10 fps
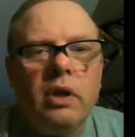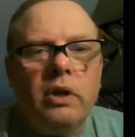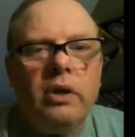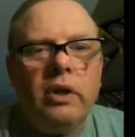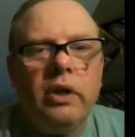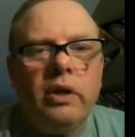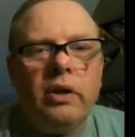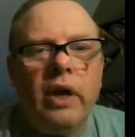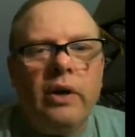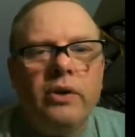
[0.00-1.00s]
the
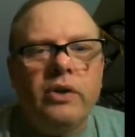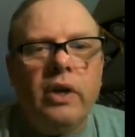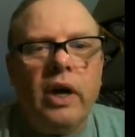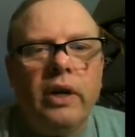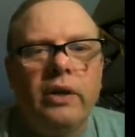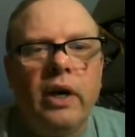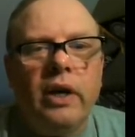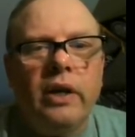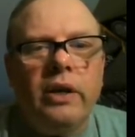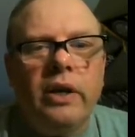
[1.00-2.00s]
hydrogen
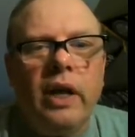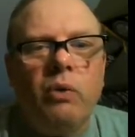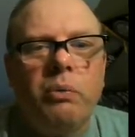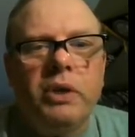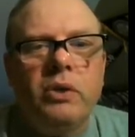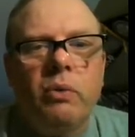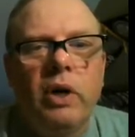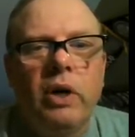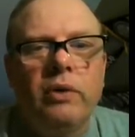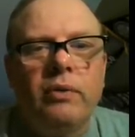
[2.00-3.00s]
iodide, and that will be squared.